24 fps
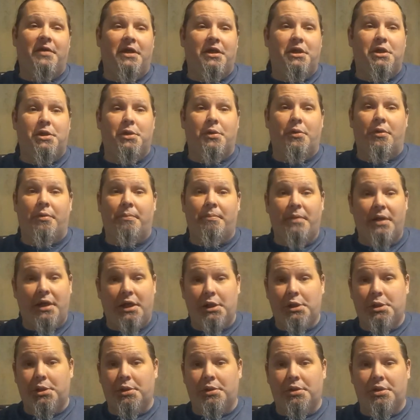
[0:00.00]
into a
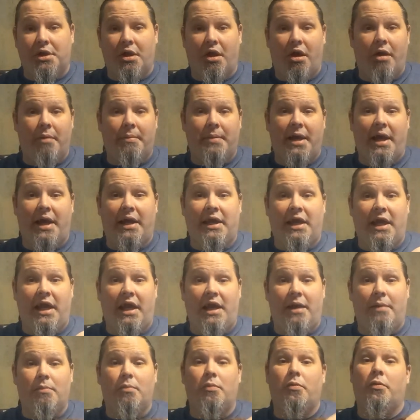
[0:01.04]
miniatures combat
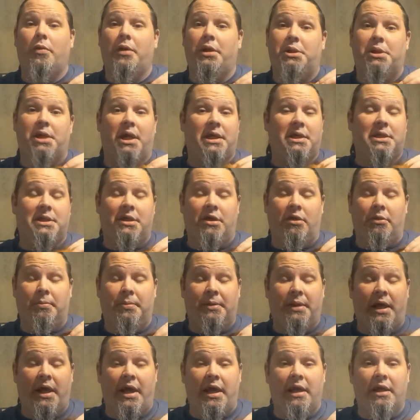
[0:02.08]
game, which I still
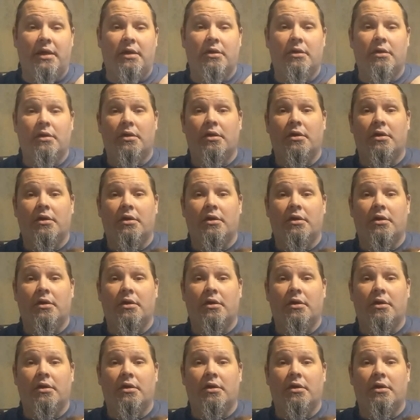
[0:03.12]
play.